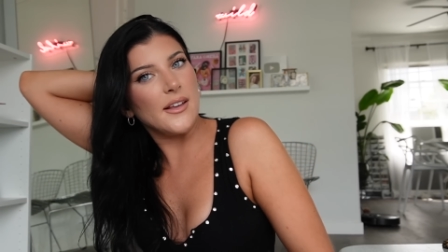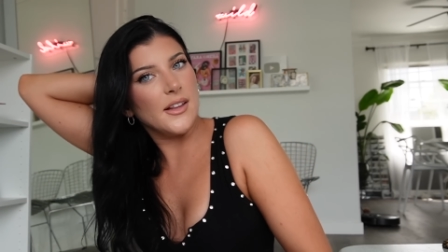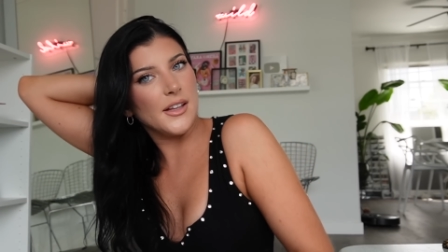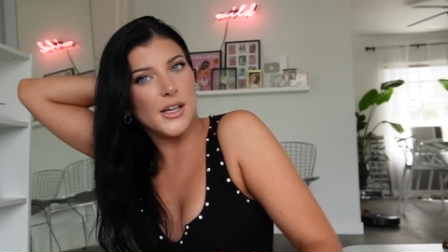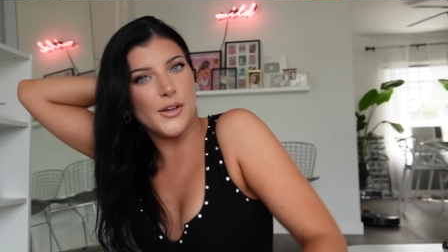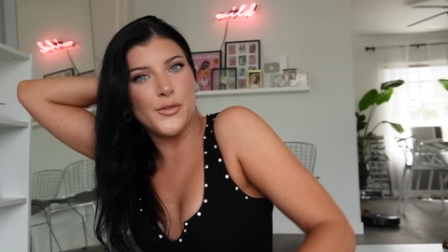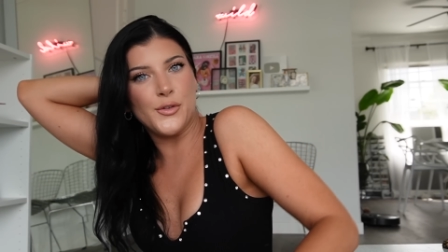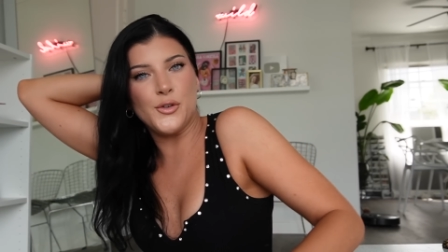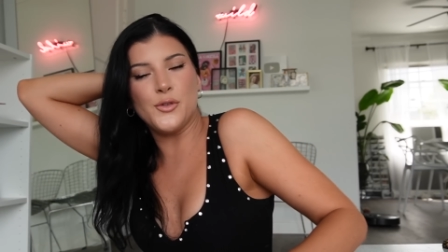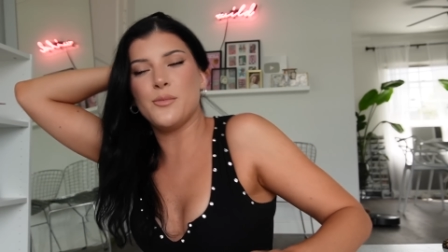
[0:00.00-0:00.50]
Like
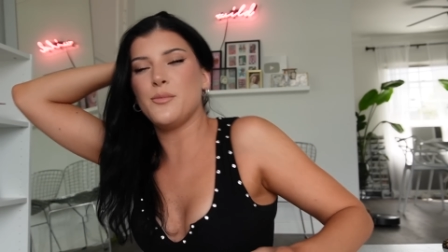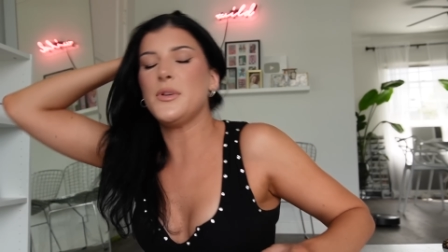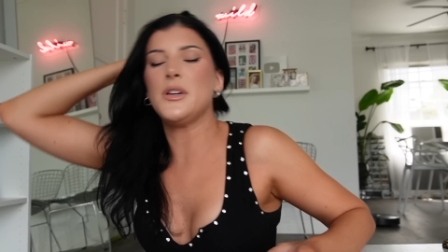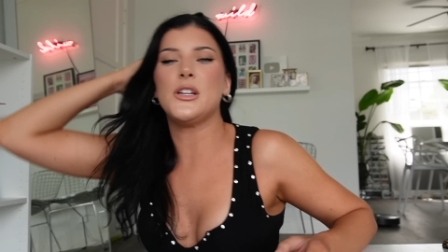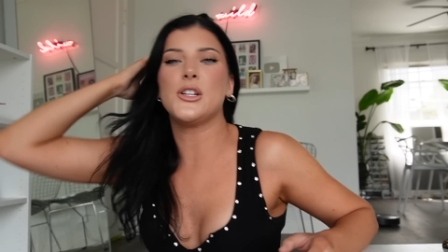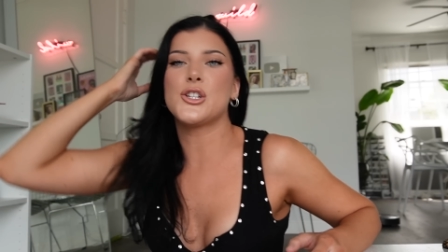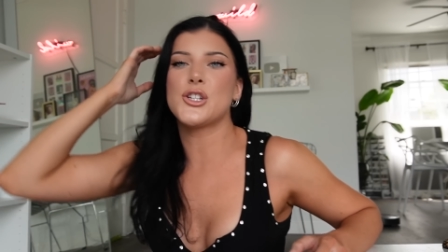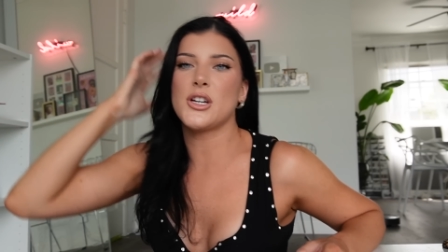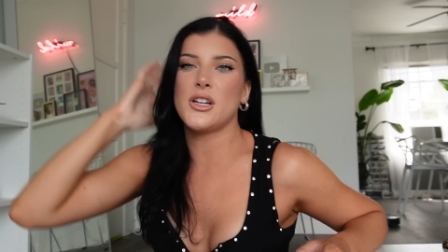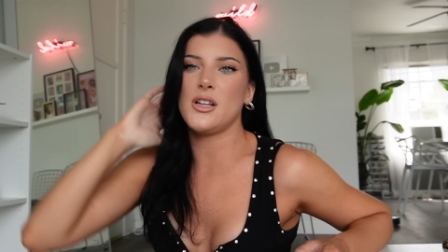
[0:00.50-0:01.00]
if you
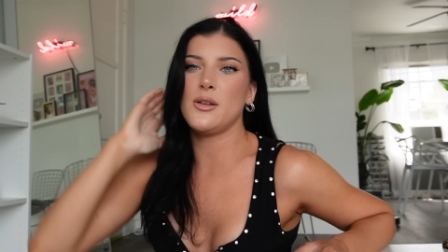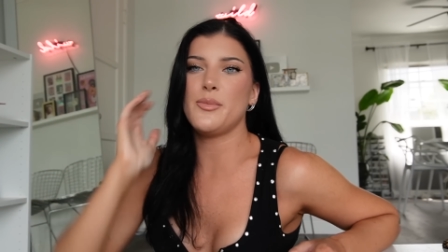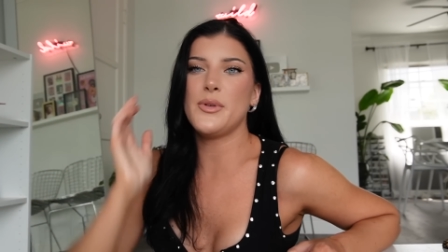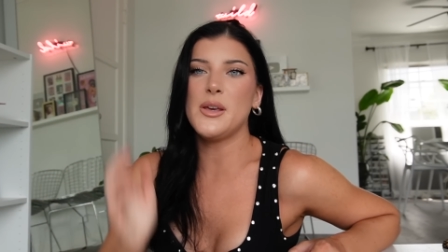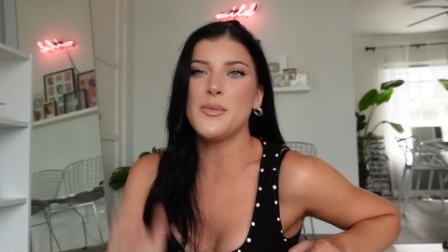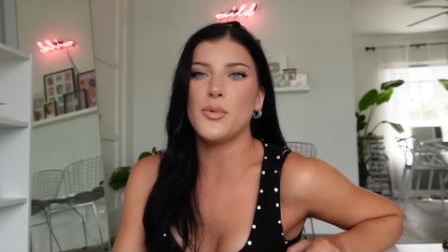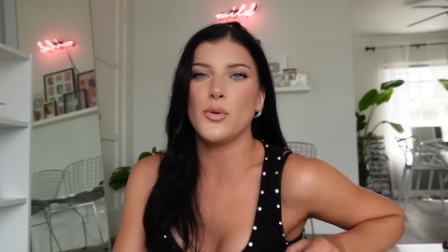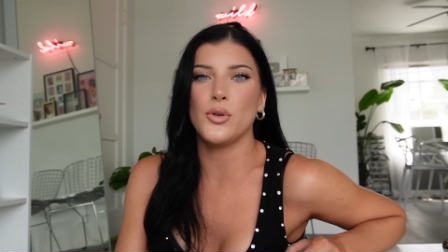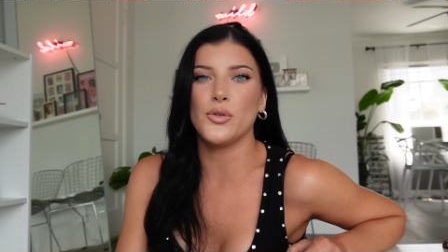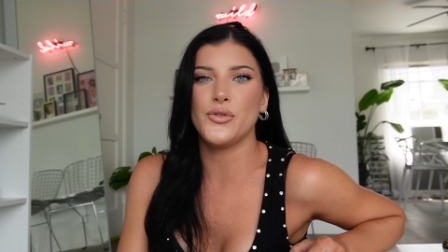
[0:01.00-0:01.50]
meet shitty
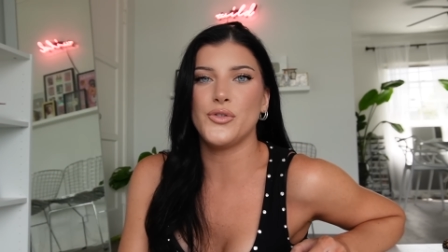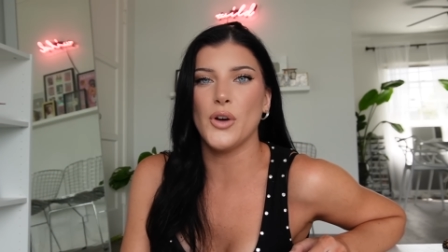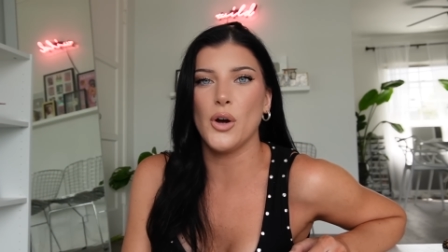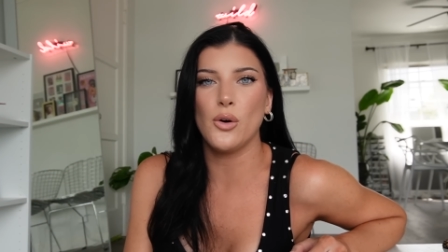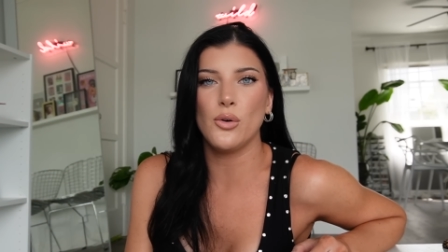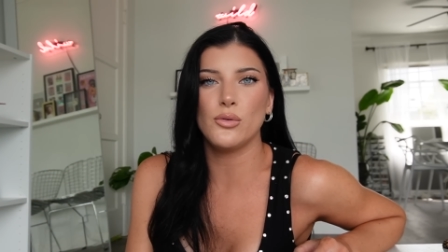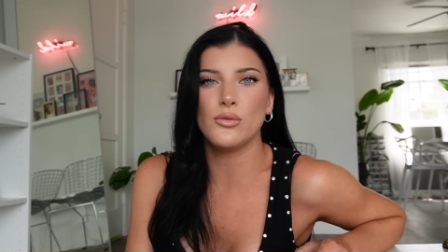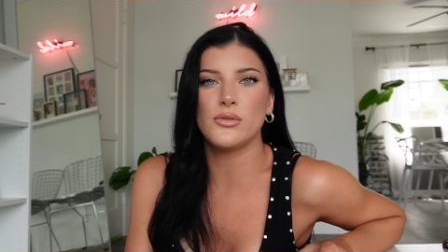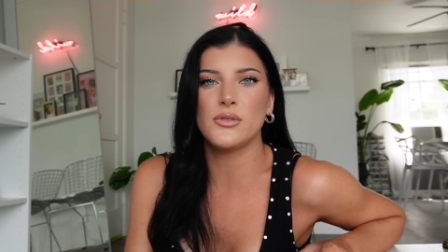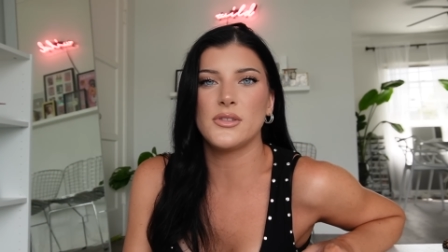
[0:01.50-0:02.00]
people,
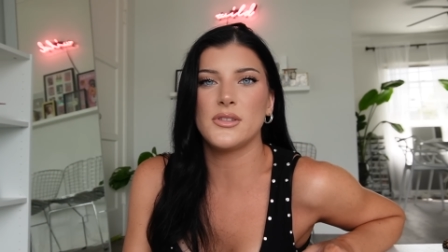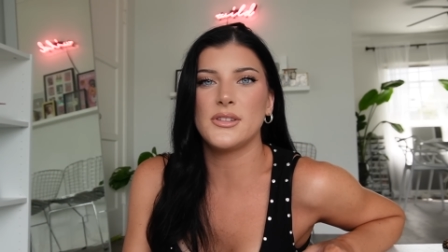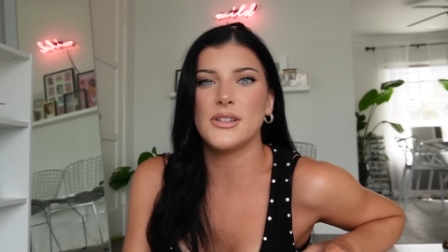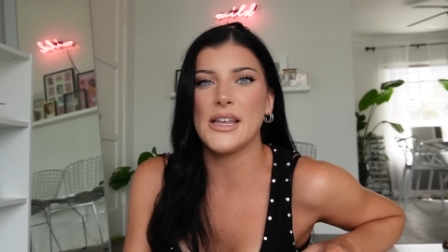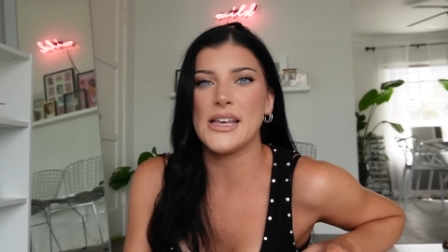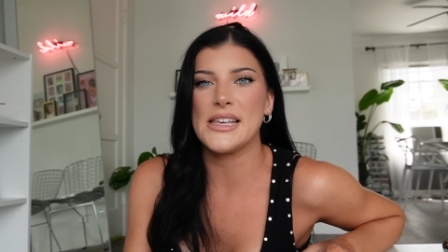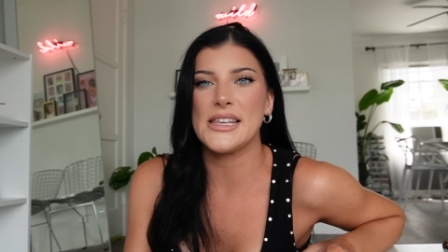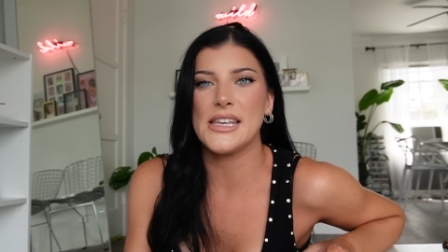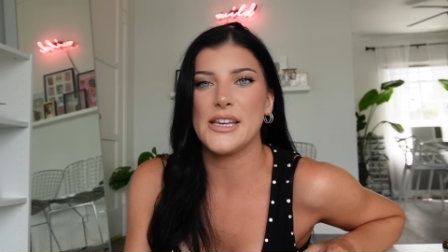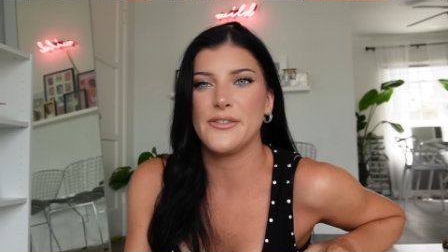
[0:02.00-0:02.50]
don't
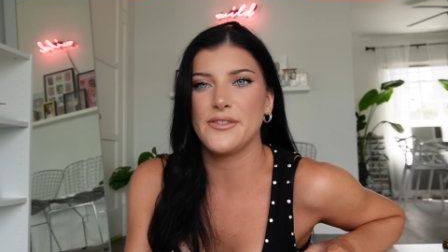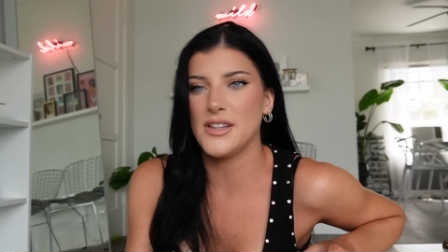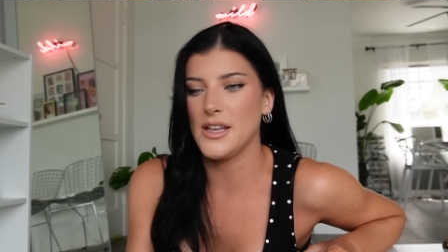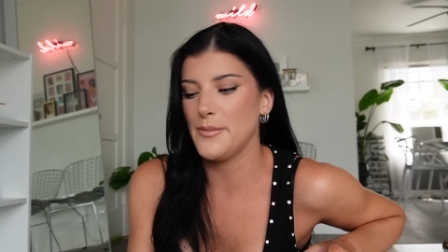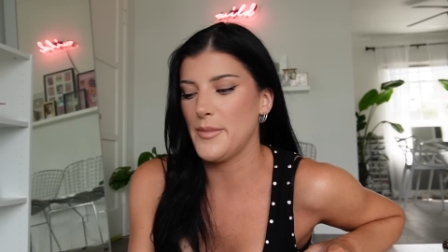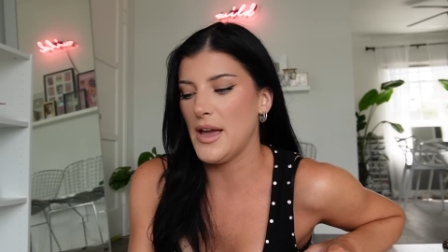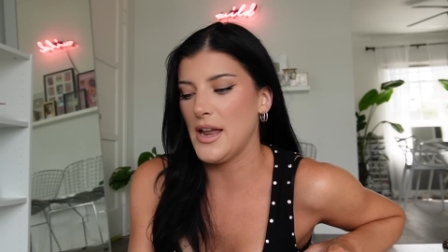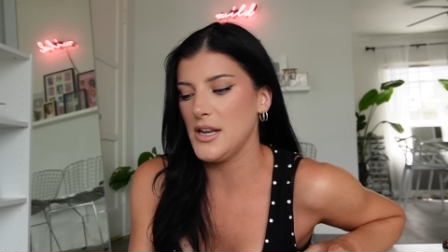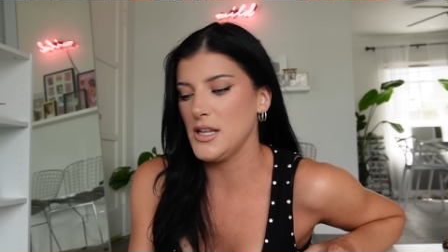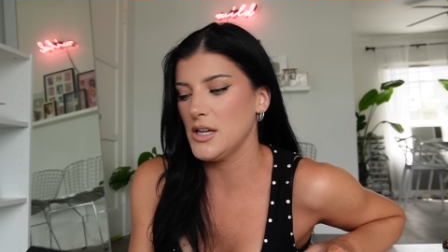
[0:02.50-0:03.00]
like give
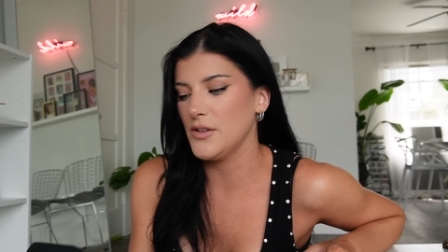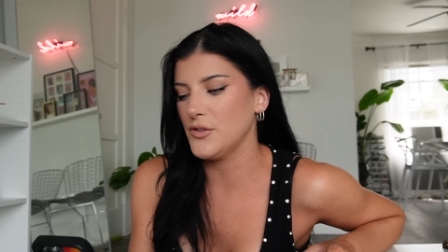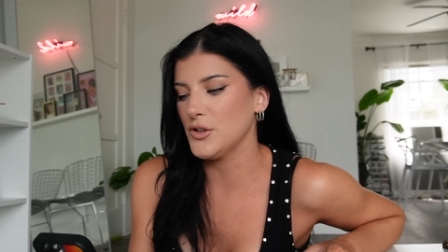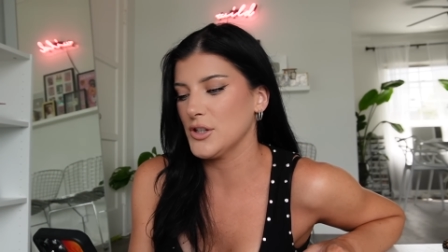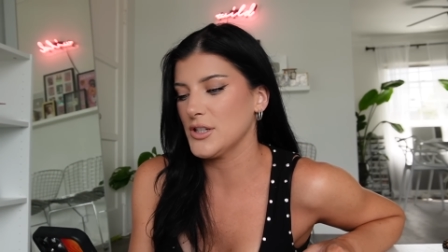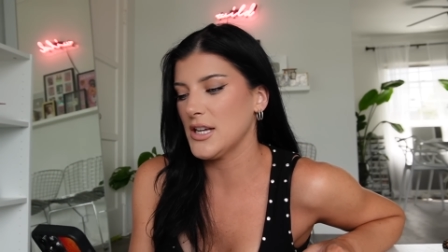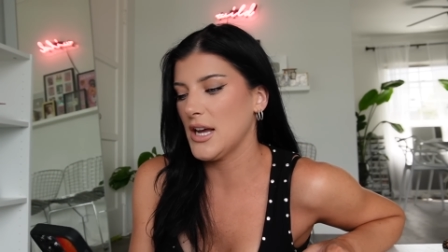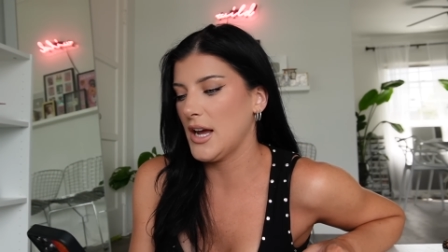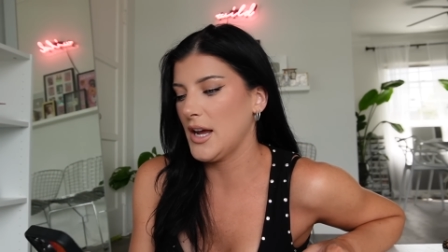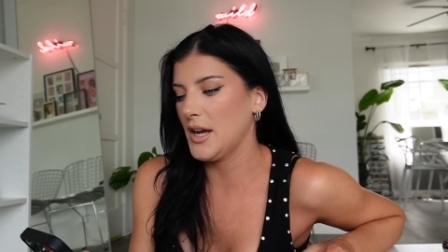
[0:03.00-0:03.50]
them any of your
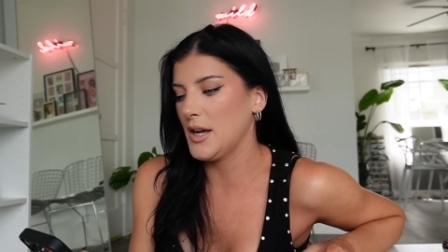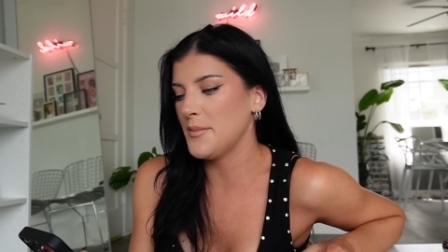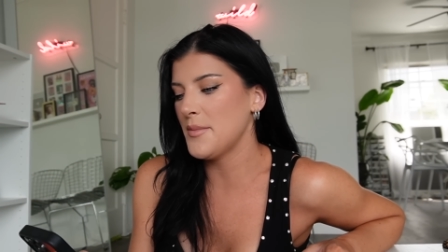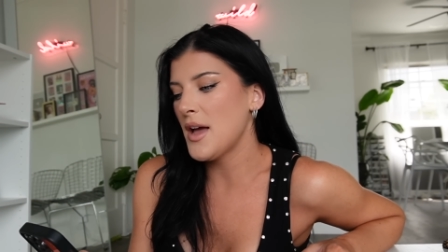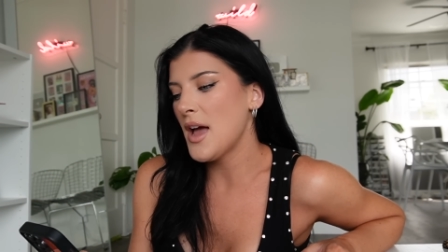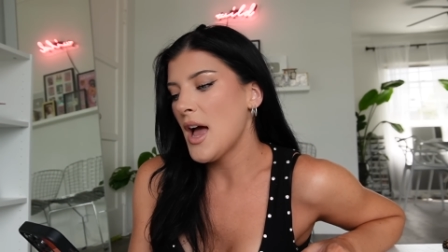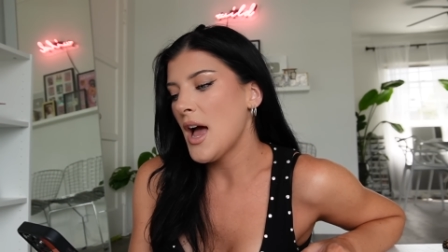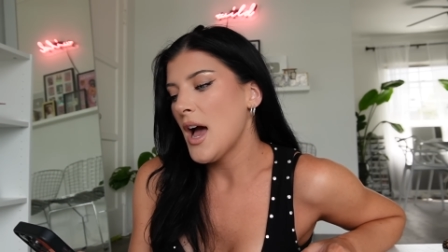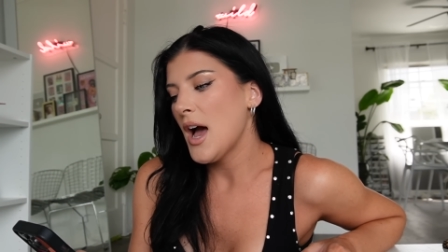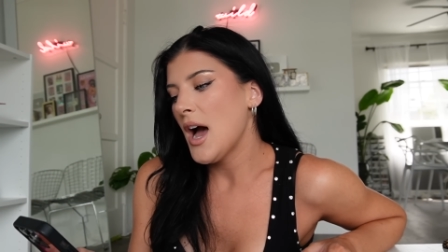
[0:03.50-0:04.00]
time.
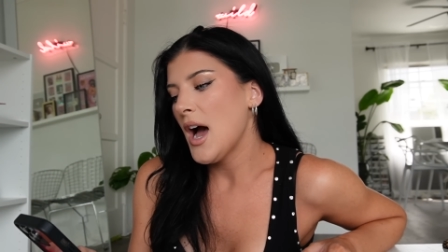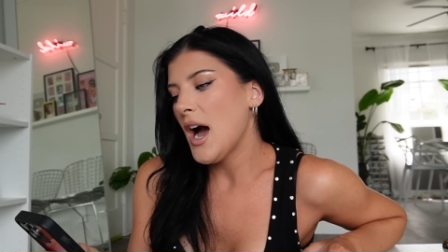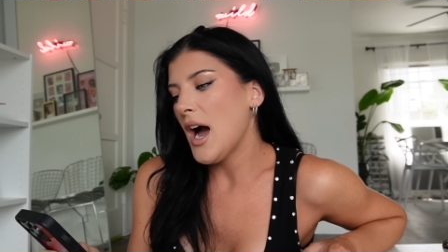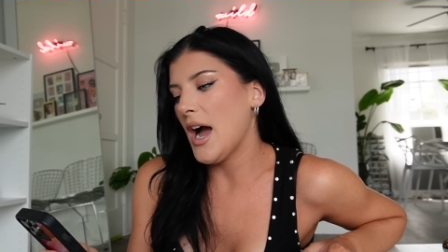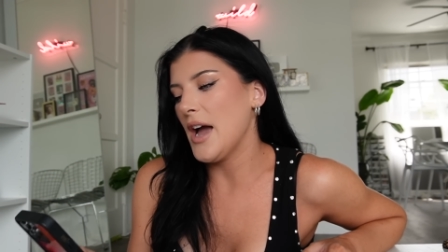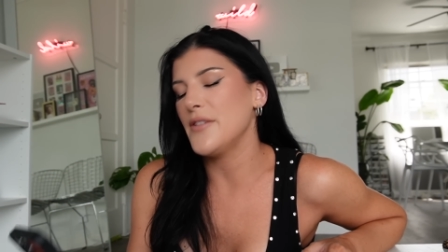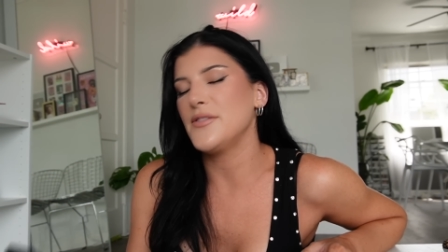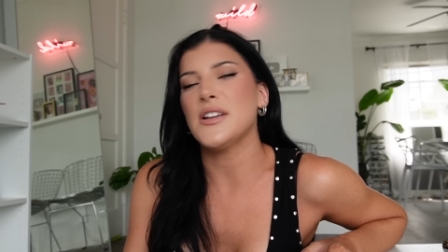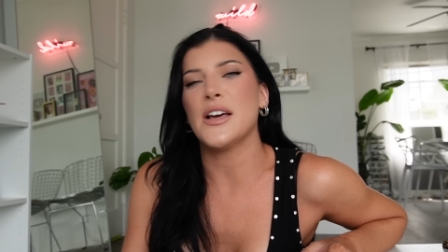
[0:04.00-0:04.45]
I've